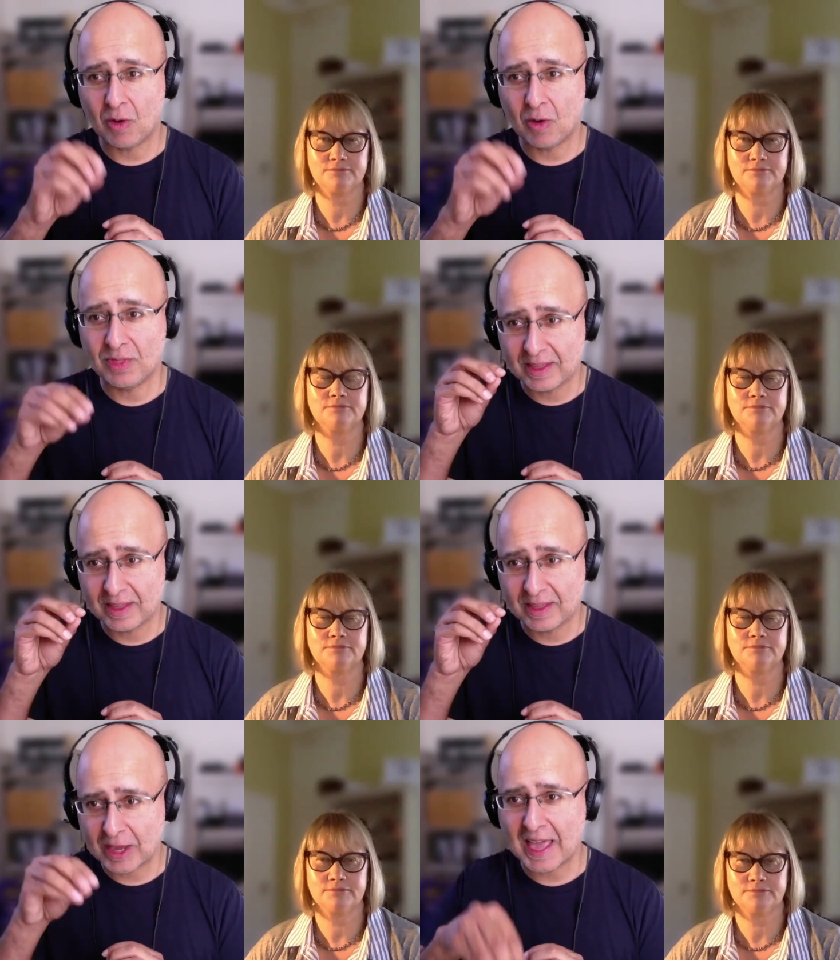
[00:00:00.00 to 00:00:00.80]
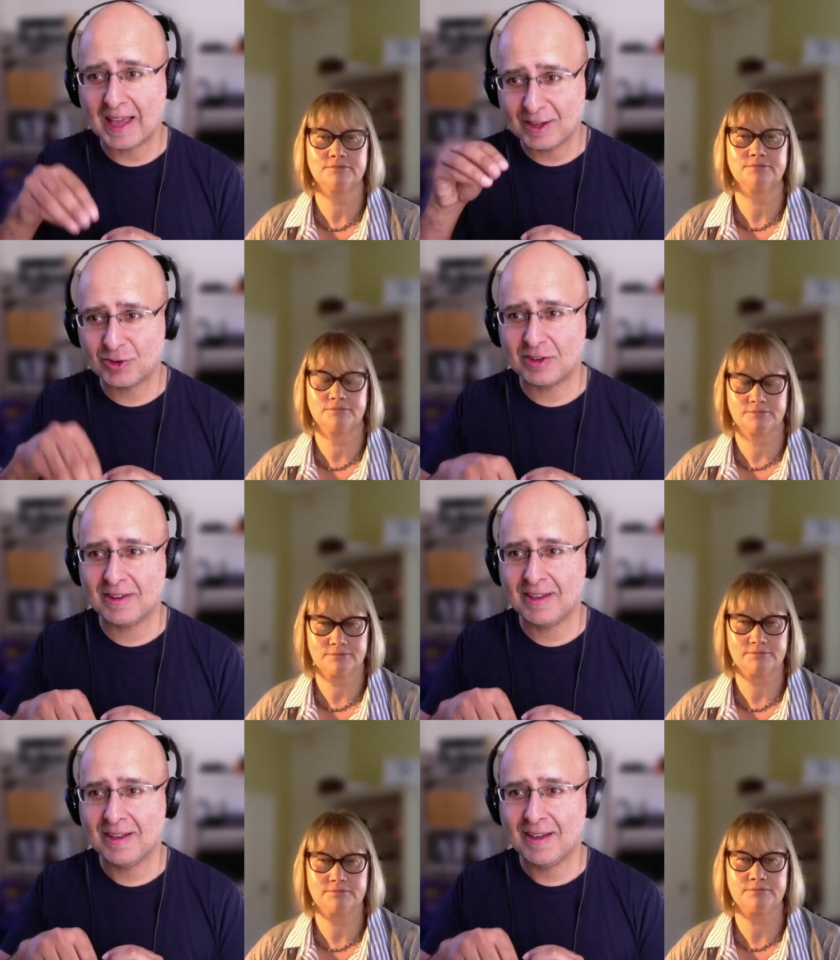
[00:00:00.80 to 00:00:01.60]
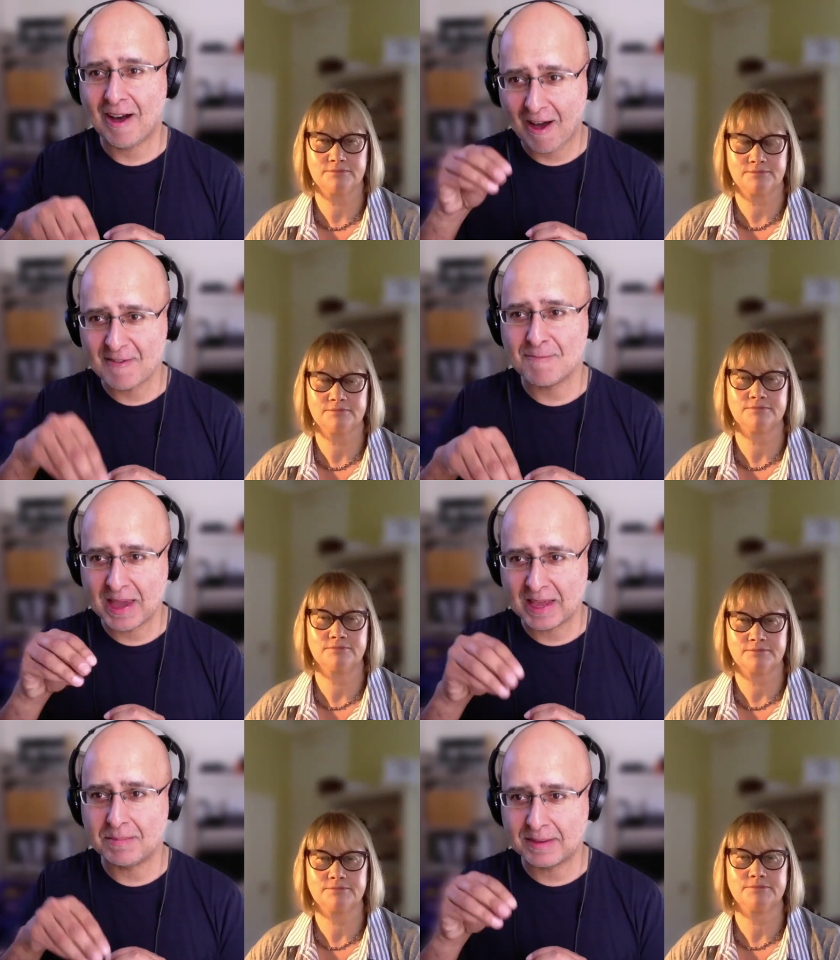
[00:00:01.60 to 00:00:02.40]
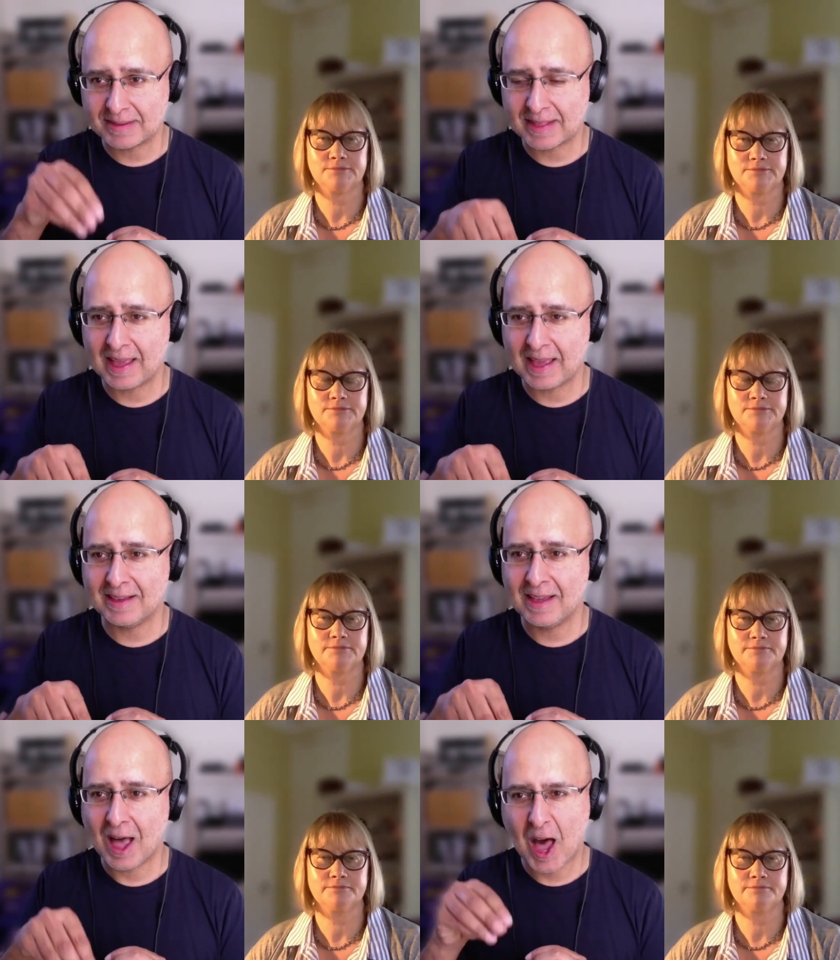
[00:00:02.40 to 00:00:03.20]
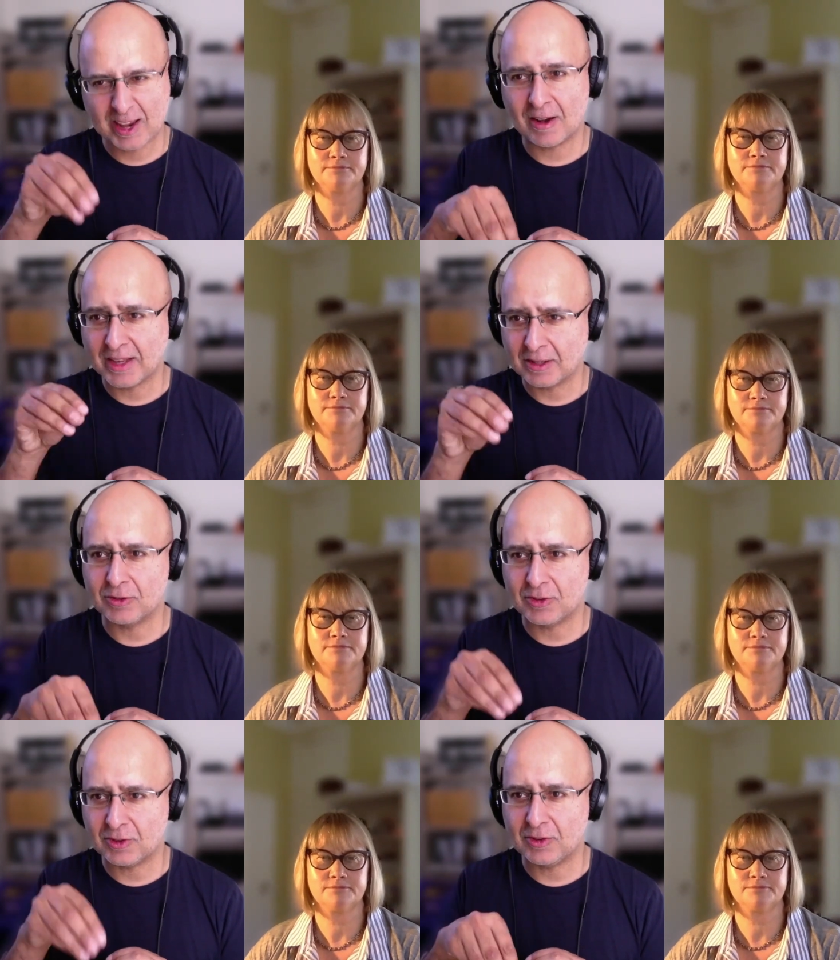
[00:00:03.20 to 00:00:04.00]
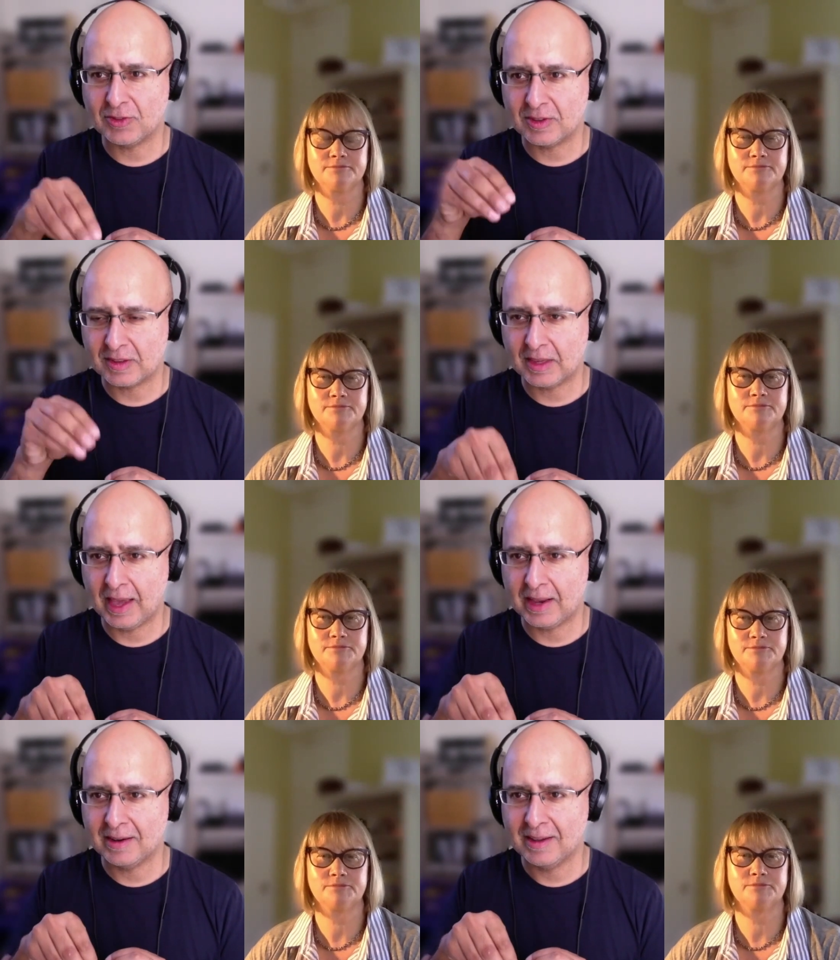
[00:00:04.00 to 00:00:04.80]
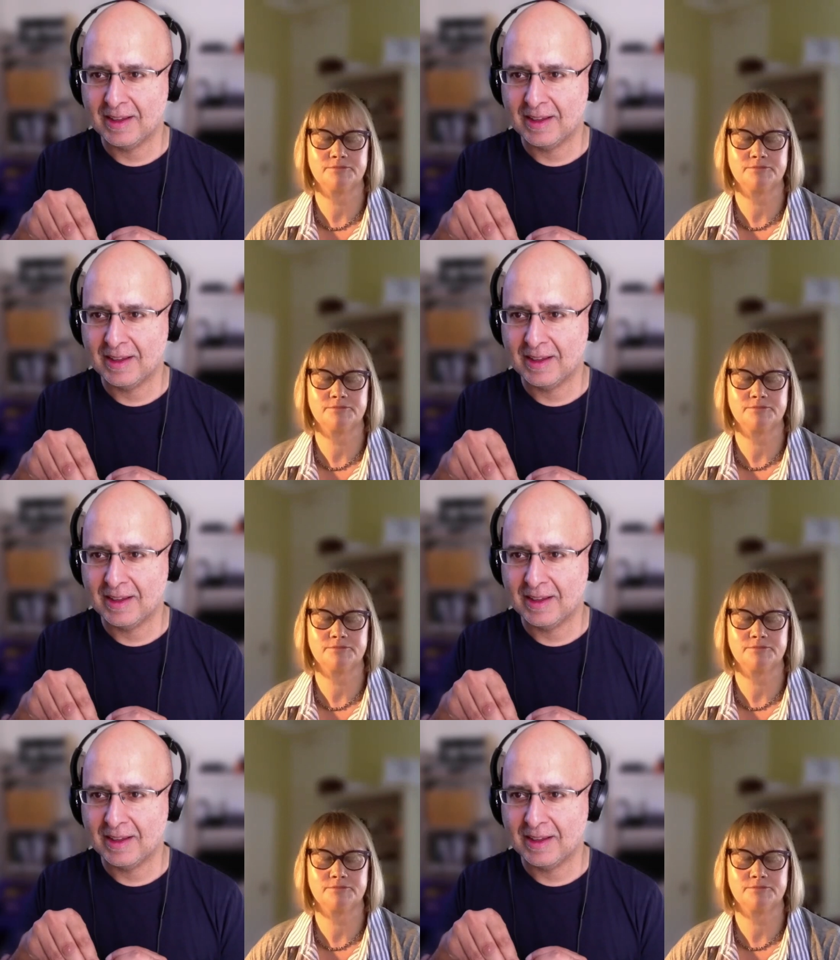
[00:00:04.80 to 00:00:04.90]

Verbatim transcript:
Speaker 1: on this occasion, I've made a mistake. I'd like not to do this again.